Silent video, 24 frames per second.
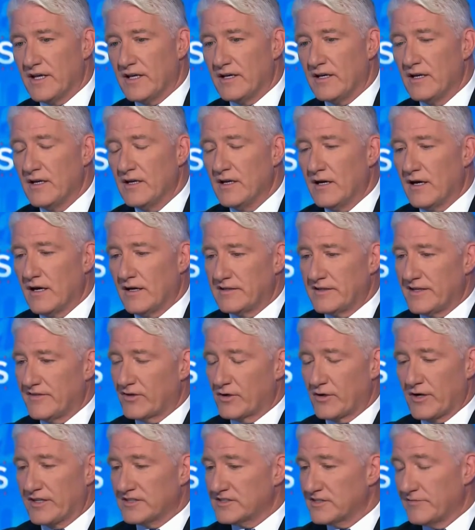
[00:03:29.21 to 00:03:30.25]
then.
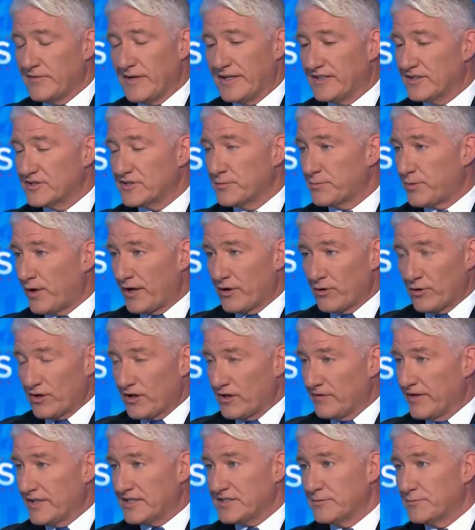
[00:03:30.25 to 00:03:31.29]
Democrats have made this a priority.
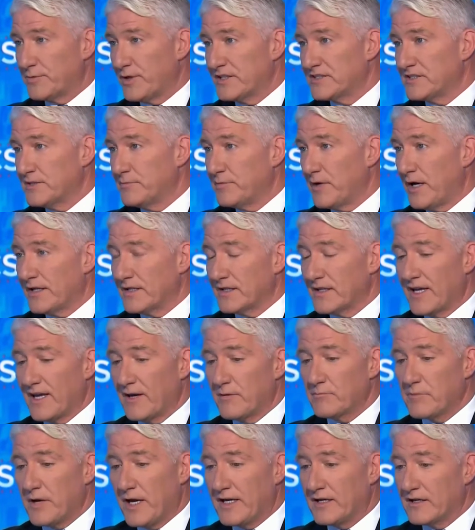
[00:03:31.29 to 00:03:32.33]
You mentioned President Biden
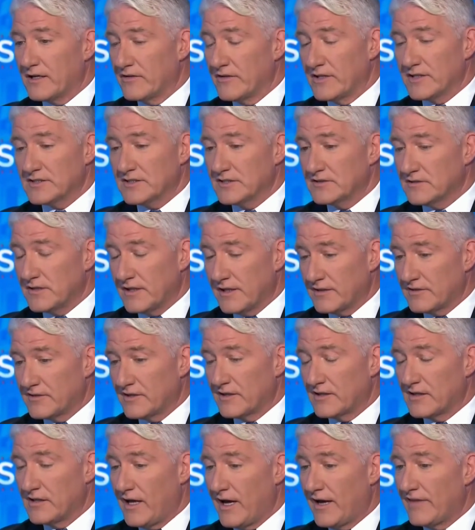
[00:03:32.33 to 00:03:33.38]
campaigned on this.
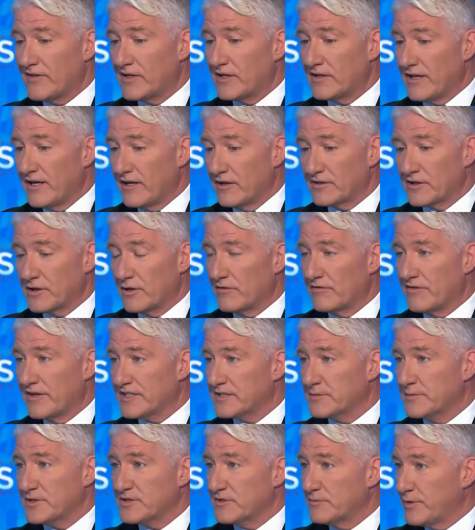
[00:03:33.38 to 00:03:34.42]
The climate and the healthcare
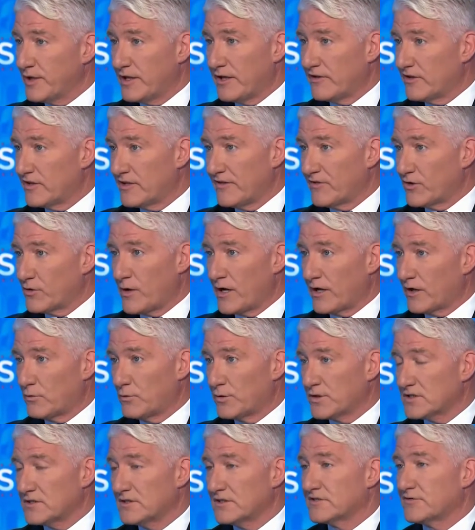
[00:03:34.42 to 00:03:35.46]
investments have been on the Democratic
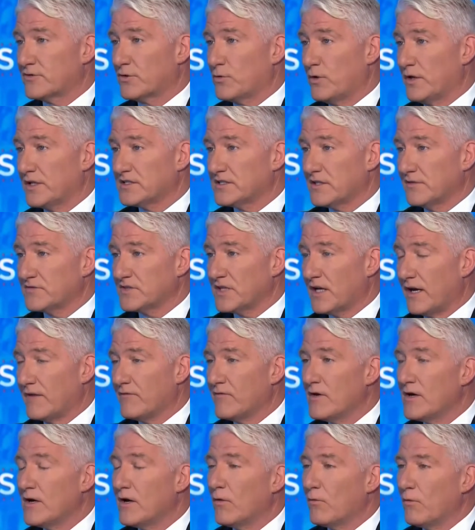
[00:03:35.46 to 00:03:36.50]
wish list for quite some time.
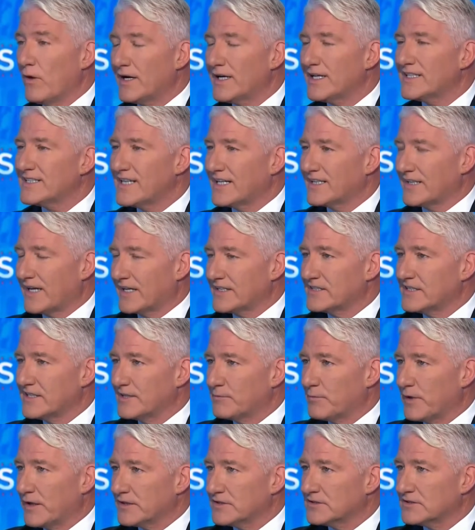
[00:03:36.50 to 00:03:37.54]
Why did it take
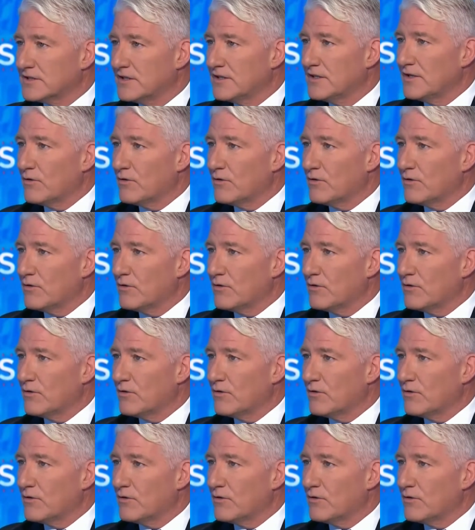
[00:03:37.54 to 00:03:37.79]
19 months?